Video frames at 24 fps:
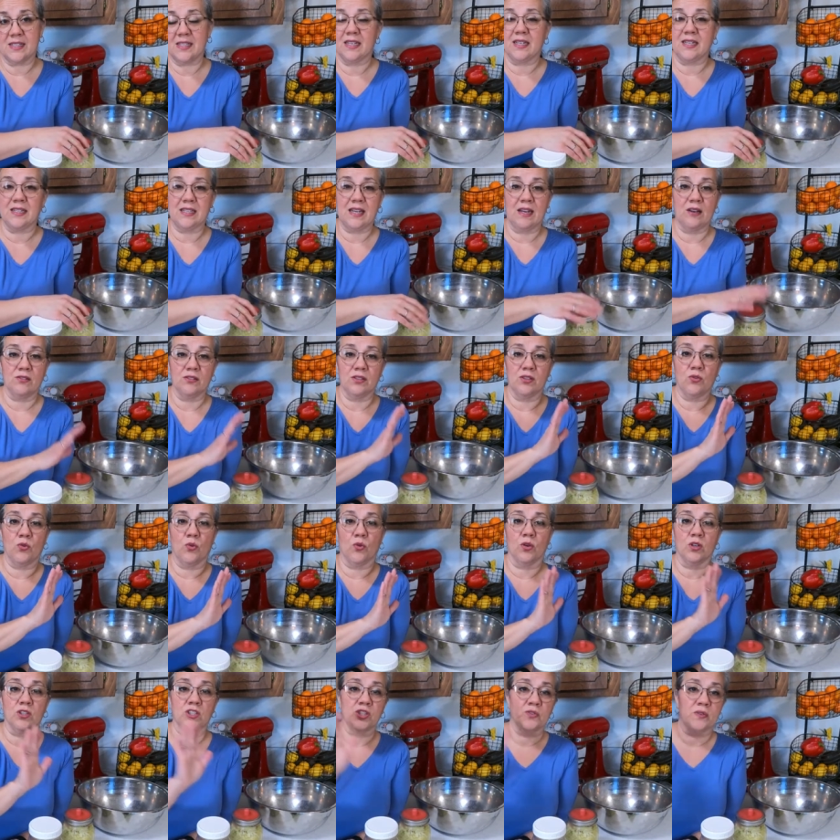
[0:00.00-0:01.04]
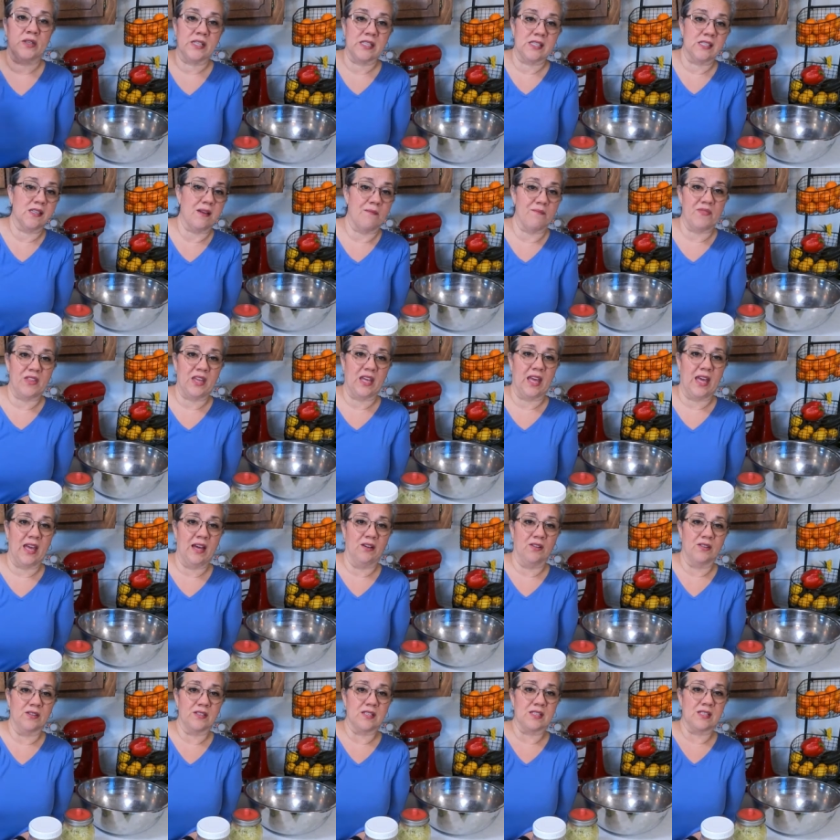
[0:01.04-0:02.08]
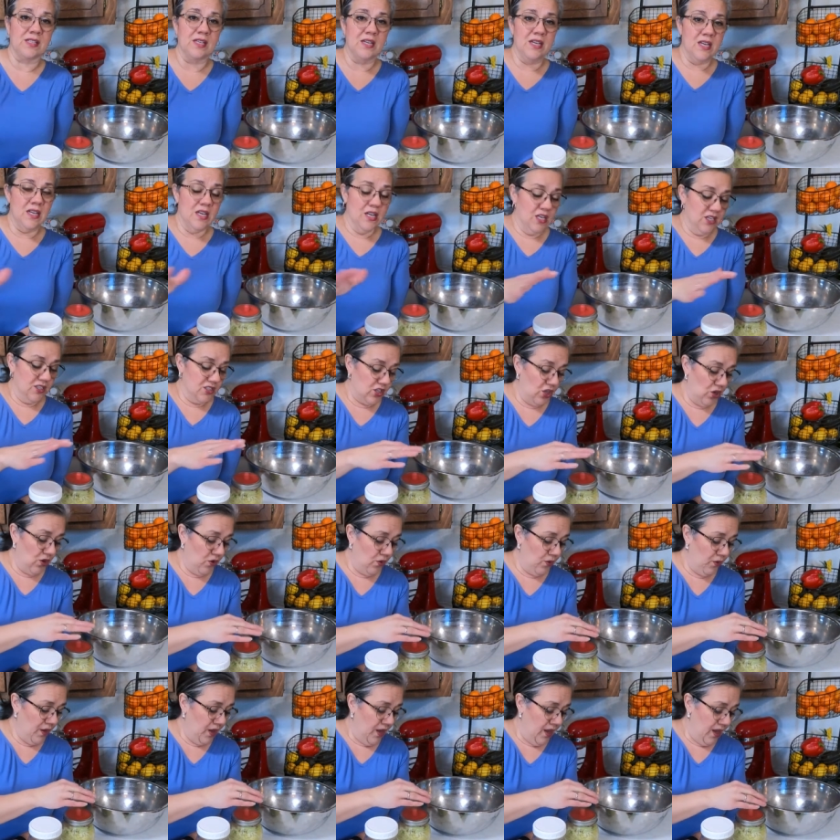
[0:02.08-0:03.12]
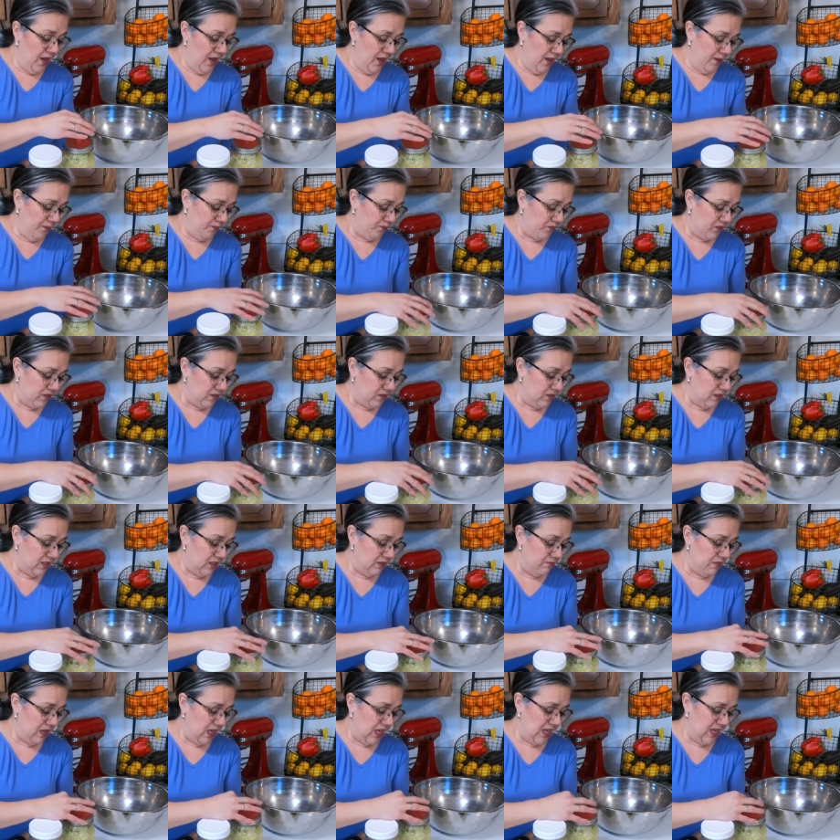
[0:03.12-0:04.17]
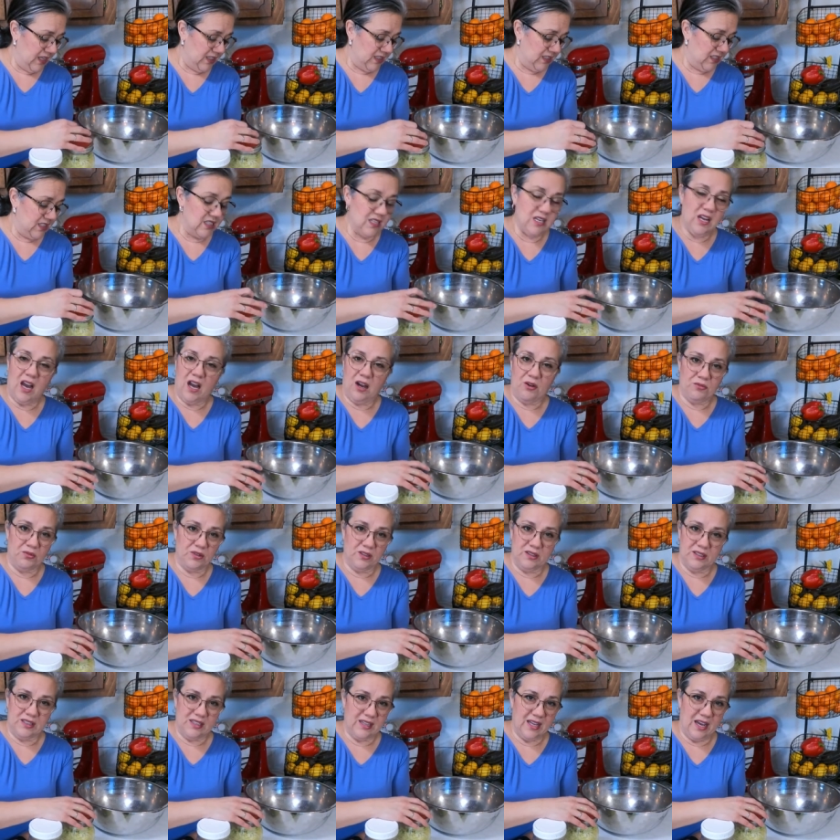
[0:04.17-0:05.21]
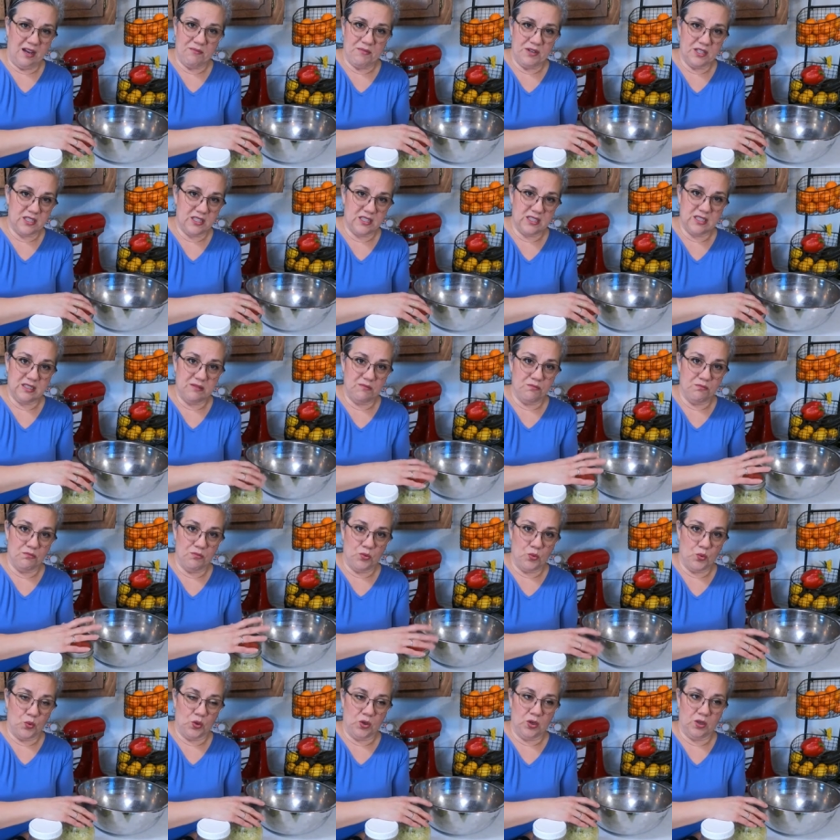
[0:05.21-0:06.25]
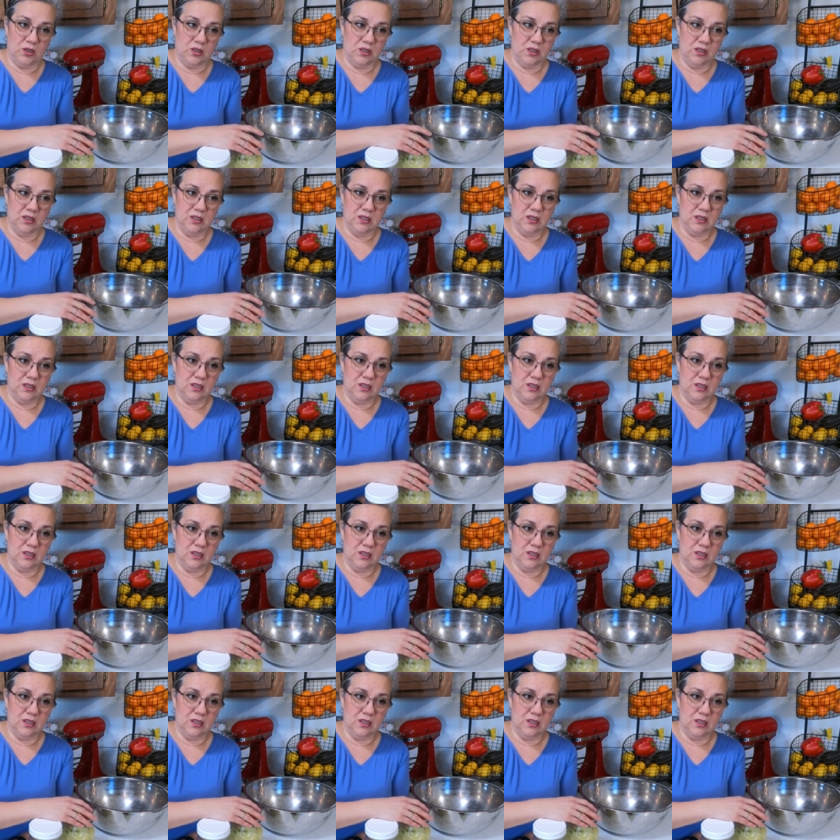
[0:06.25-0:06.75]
sitting down or doing something else. So to me, it's not really that much more.